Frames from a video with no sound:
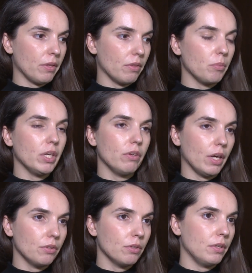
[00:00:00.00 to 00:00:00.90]
the
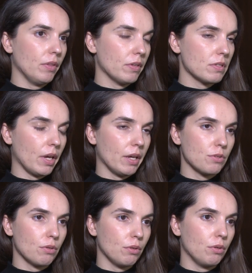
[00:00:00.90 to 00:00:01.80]
mediator, in this
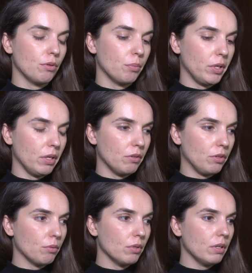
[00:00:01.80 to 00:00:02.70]
case, the European
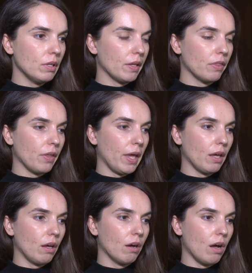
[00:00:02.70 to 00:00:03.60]
Union. I
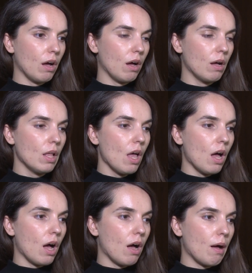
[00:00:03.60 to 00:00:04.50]
think
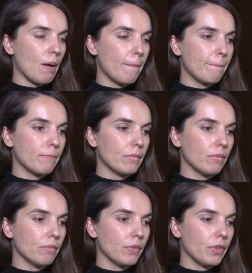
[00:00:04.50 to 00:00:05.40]

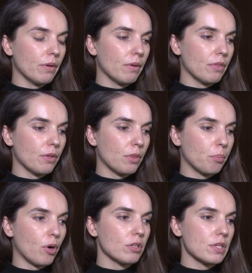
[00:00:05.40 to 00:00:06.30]
the
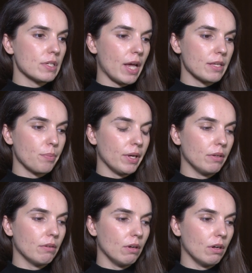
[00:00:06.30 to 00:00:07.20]
process has
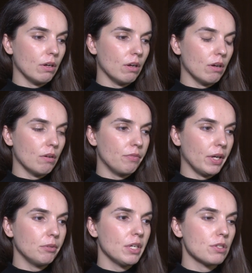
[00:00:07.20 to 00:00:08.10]
been
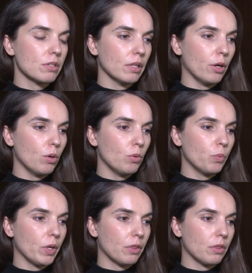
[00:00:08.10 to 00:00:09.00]
very slow,
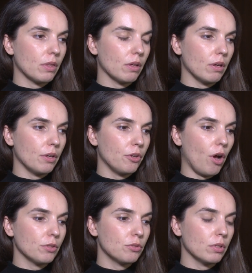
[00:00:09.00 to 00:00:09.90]
with
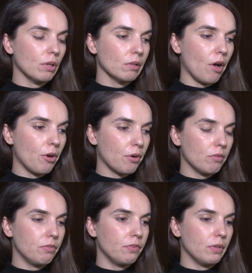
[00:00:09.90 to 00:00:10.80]
not a lot of